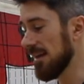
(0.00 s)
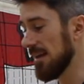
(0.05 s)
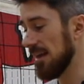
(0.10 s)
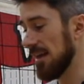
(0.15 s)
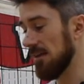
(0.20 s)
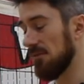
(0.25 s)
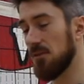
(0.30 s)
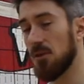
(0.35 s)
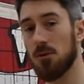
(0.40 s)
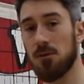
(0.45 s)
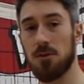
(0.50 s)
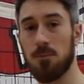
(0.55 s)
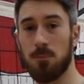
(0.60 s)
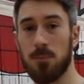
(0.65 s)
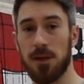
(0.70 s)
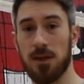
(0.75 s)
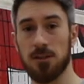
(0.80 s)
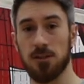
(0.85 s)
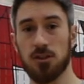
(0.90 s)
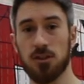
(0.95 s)
If you're in a
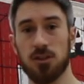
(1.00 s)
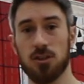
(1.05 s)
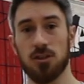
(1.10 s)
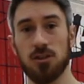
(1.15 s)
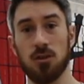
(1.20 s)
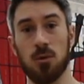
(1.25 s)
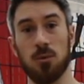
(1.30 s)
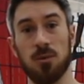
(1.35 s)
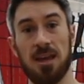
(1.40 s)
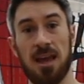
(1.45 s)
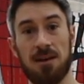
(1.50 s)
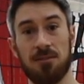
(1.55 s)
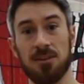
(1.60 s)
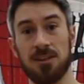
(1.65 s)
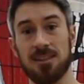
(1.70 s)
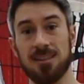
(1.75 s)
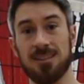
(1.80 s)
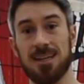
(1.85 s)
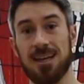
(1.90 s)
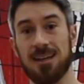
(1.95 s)
pinch, you only have an
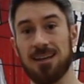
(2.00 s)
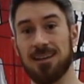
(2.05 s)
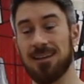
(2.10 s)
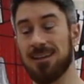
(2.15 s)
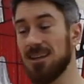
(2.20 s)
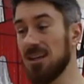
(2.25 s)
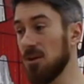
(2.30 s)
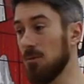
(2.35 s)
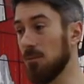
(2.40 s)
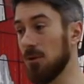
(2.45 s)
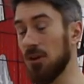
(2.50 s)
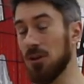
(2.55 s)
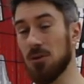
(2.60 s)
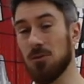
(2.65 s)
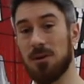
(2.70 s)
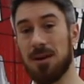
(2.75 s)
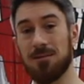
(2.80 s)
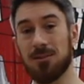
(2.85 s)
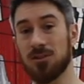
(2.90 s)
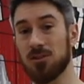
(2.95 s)
antenna, but you
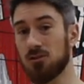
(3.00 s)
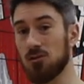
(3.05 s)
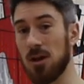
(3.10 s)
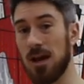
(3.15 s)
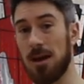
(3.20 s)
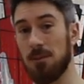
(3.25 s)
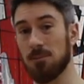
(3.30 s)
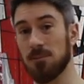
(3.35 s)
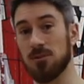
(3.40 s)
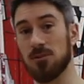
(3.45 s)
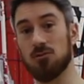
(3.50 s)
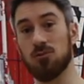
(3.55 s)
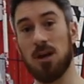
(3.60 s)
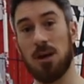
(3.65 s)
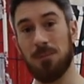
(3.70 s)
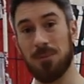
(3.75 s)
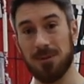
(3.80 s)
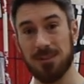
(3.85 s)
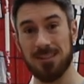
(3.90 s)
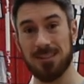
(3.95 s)
don't have a strap,
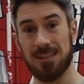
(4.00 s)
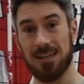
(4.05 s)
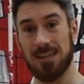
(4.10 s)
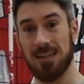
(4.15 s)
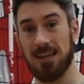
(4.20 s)
strap it to the